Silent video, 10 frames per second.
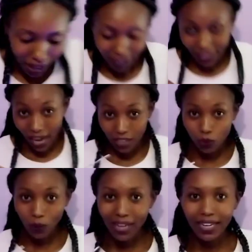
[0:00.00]
it
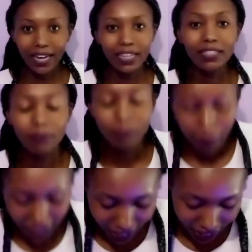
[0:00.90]
has 1 line,
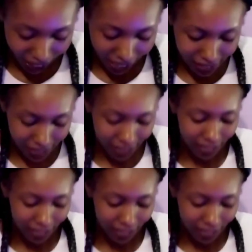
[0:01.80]
meaning that